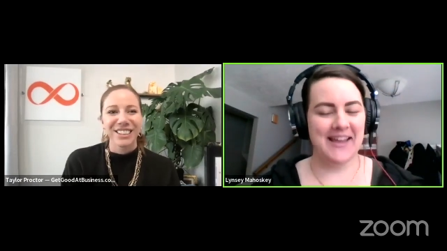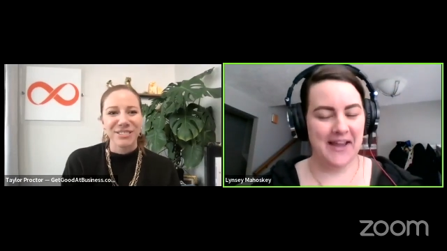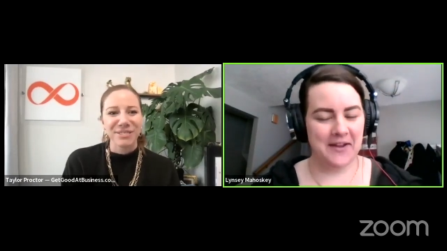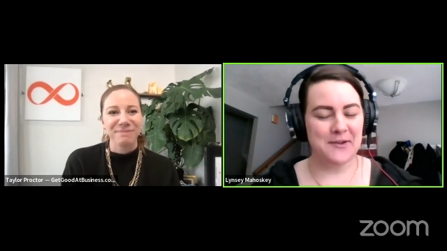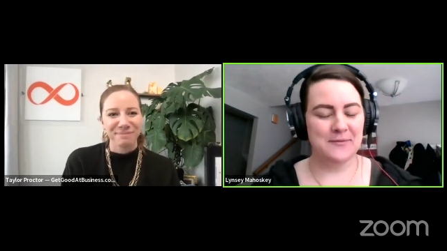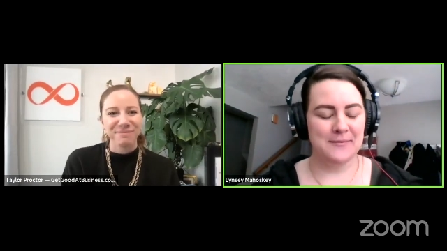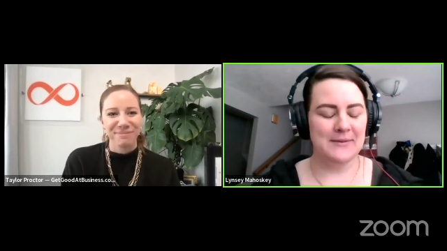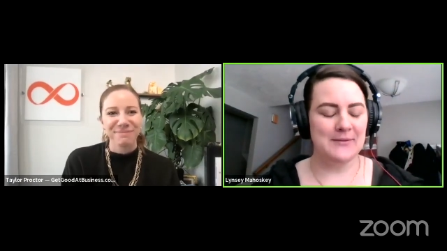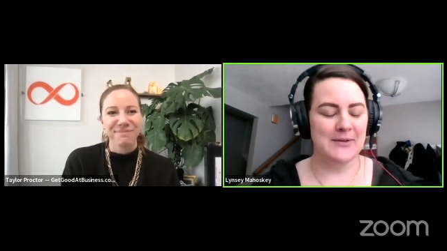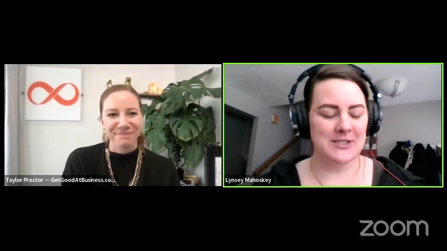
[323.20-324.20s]
Speaker 1: I have
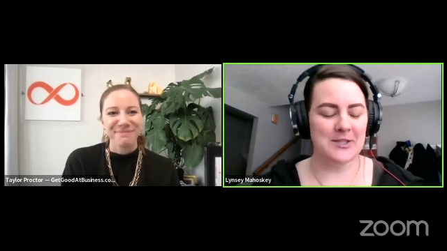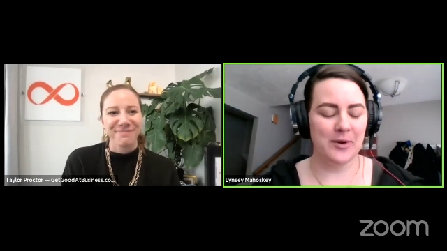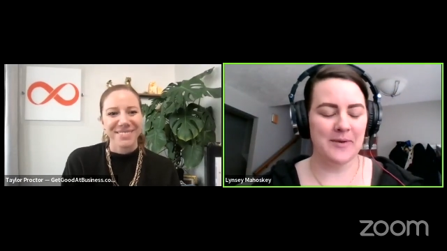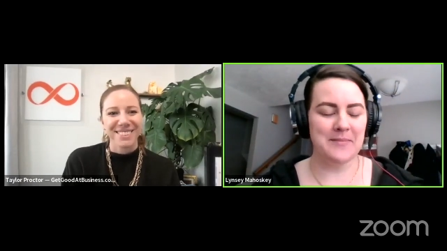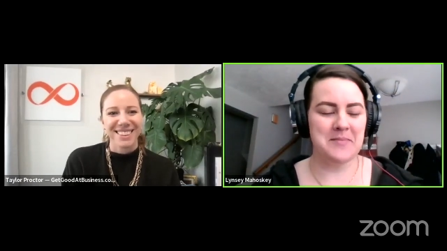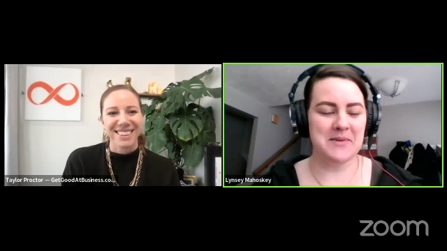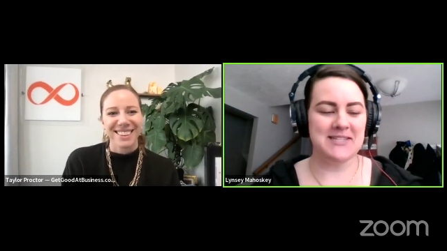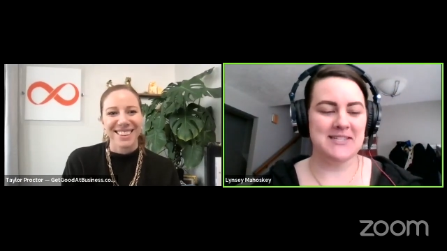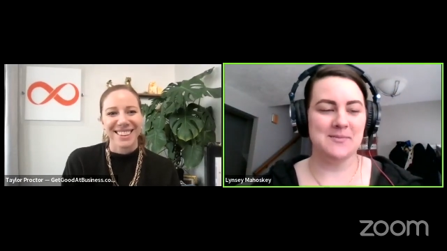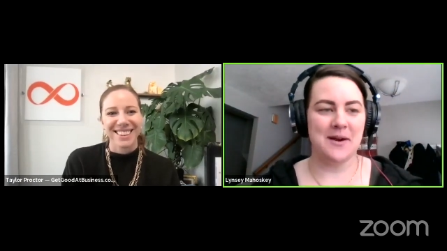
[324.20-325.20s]
reached a point in my
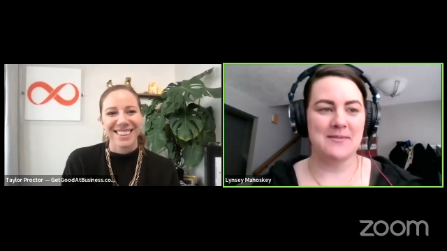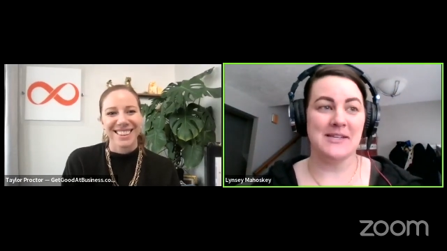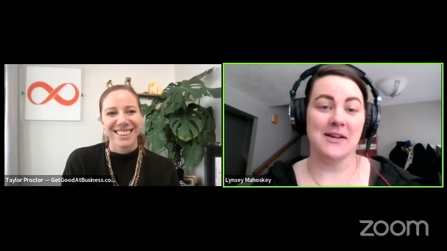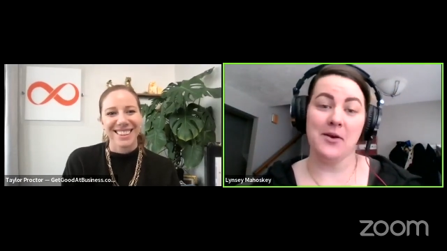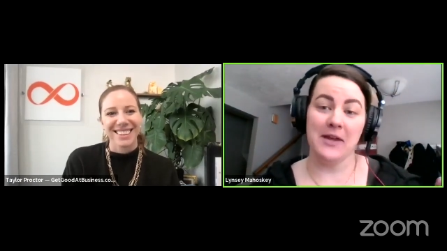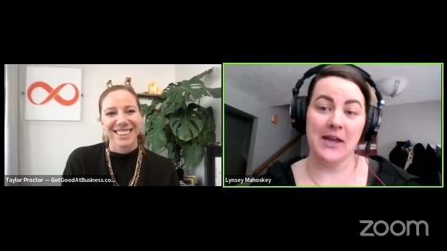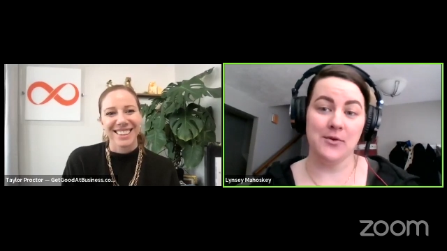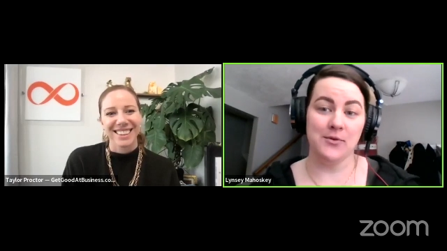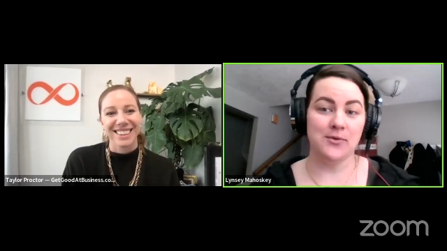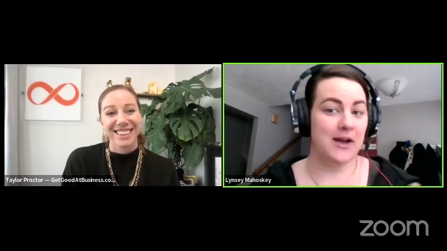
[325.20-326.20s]
business where I was like, okay,
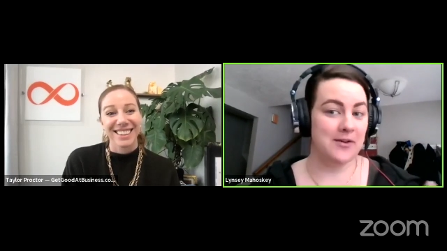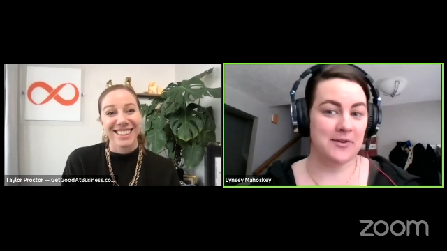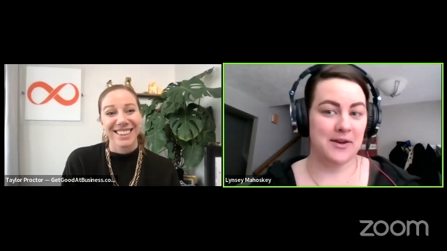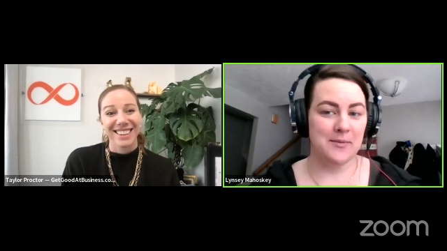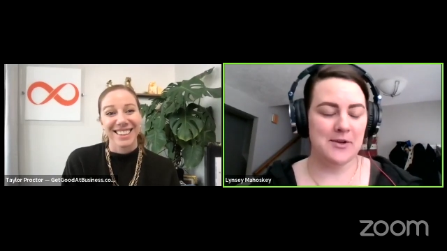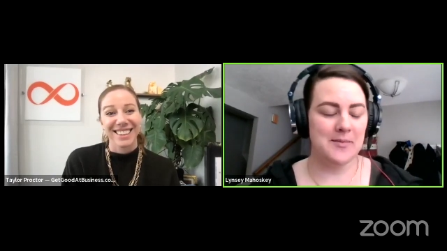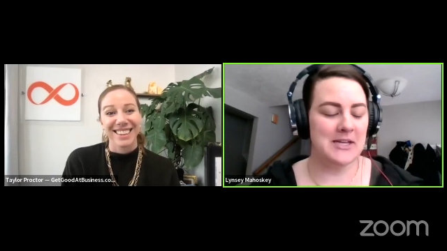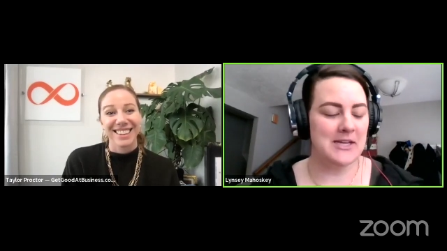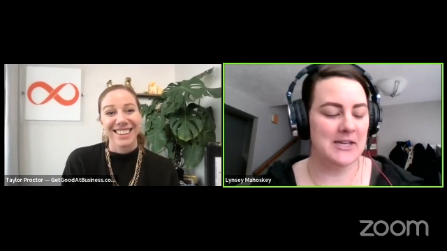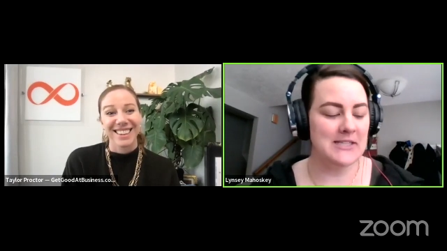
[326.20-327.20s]
cool. I don't care what your
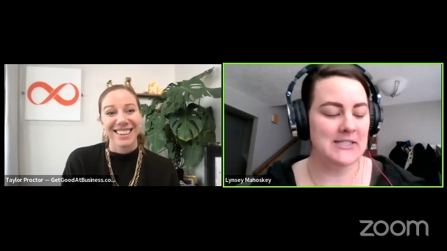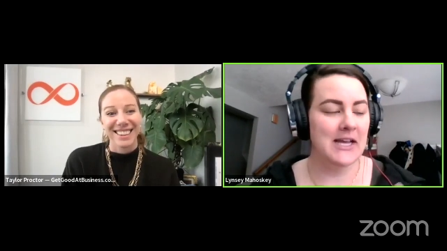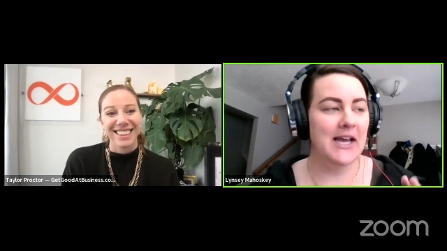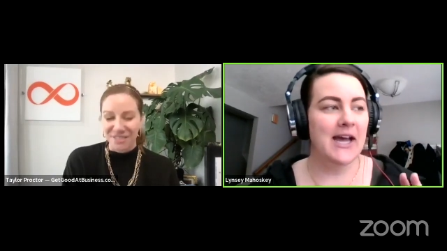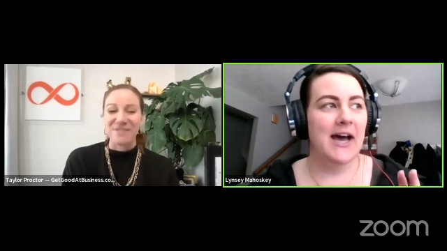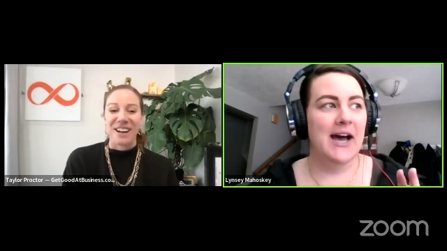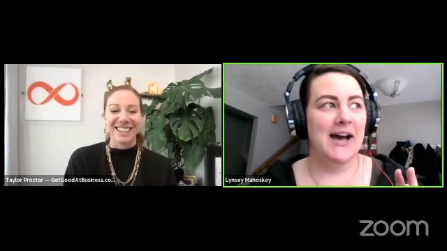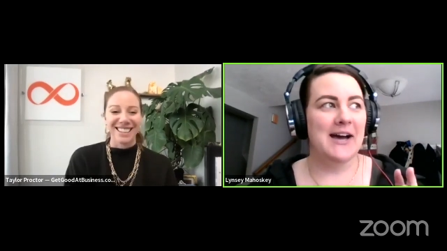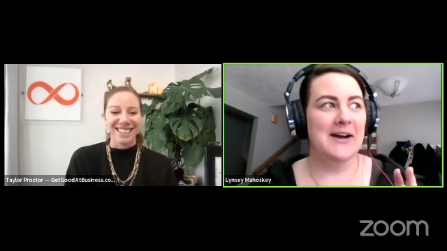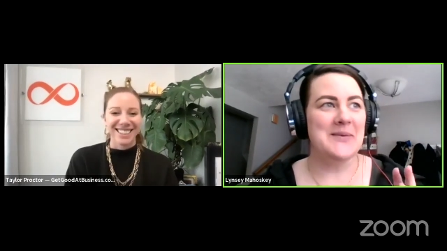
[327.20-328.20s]
opinion is.
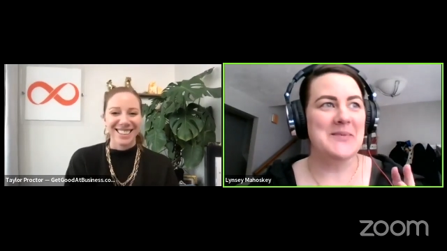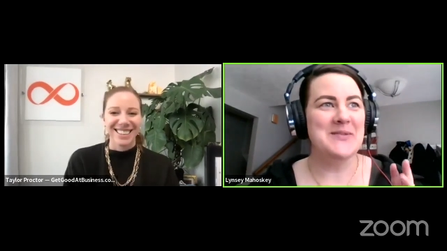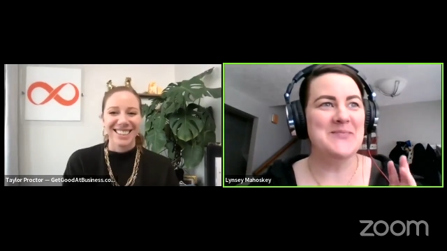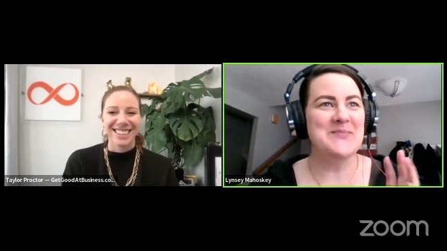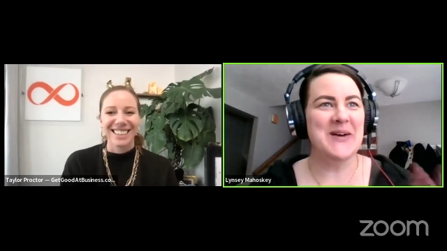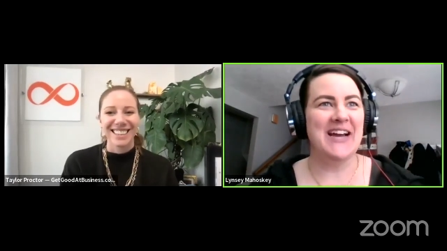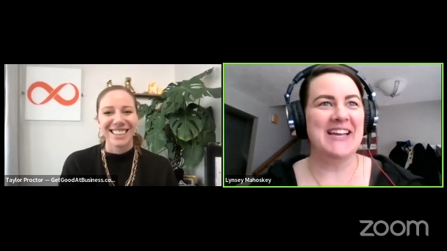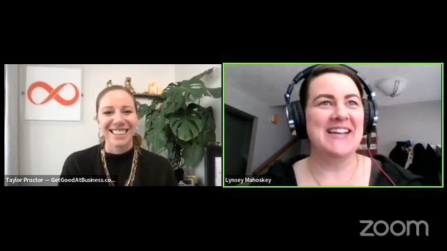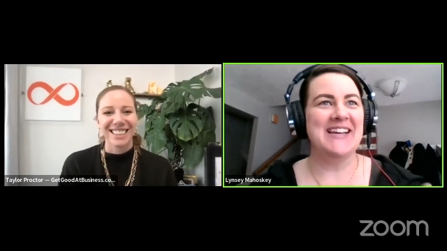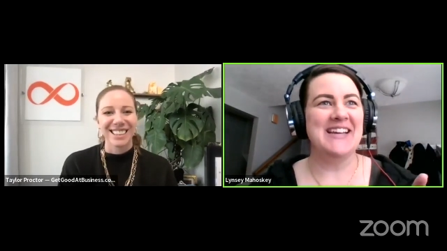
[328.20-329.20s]
Um,
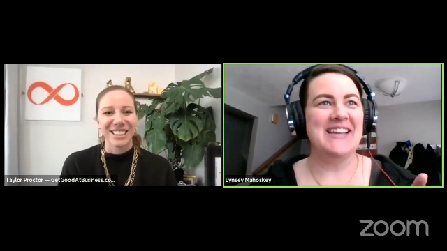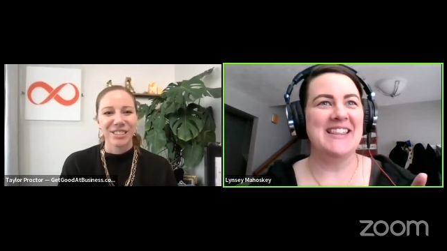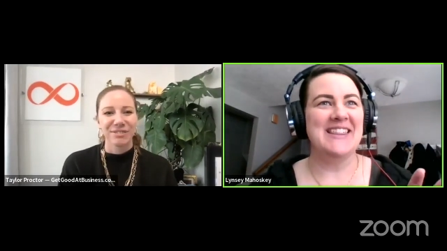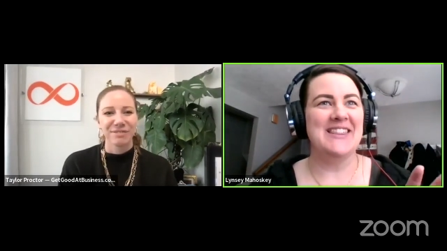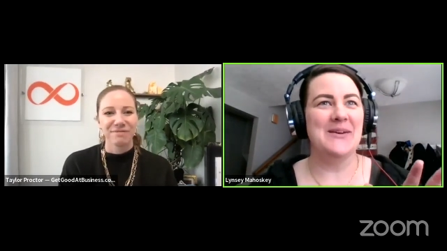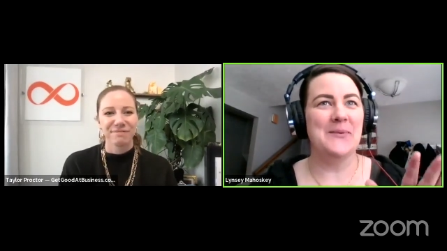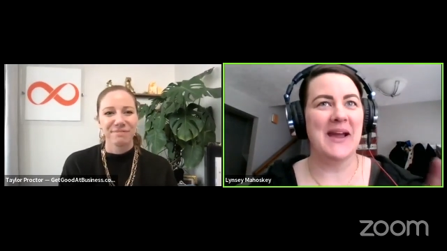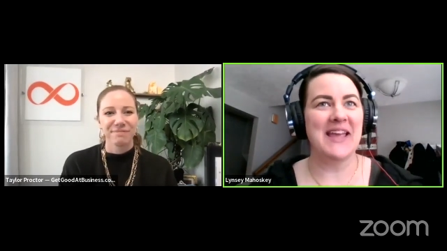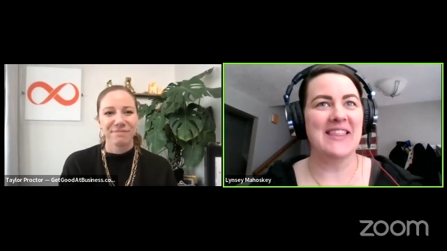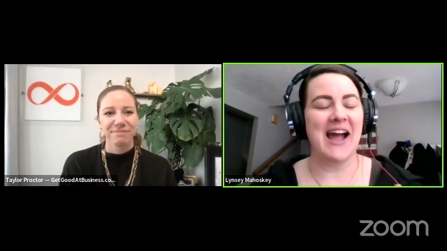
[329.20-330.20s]
but the
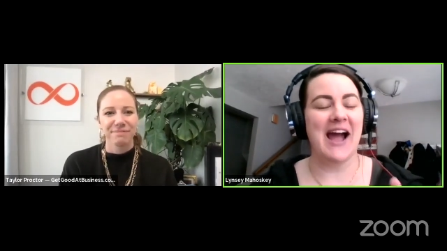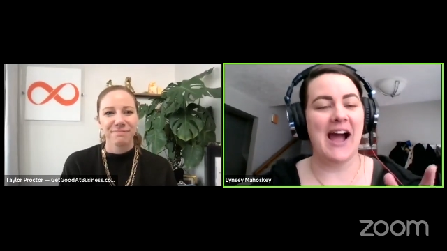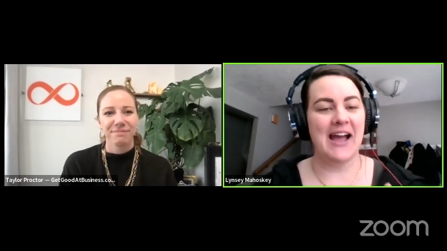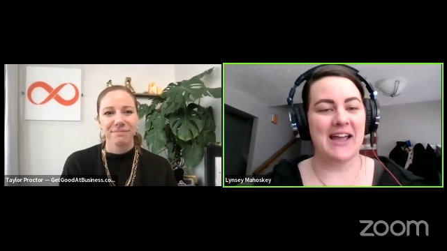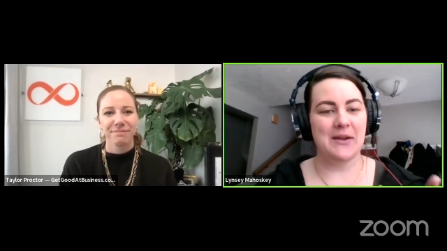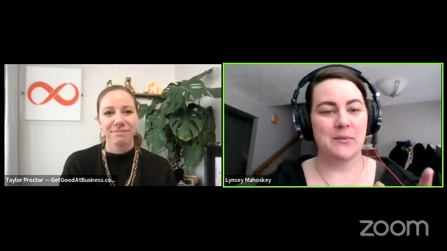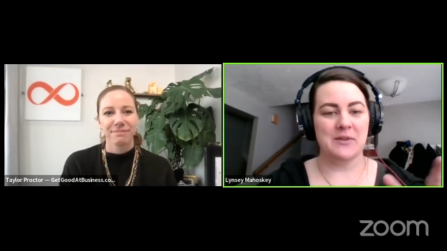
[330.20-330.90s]
way that I, with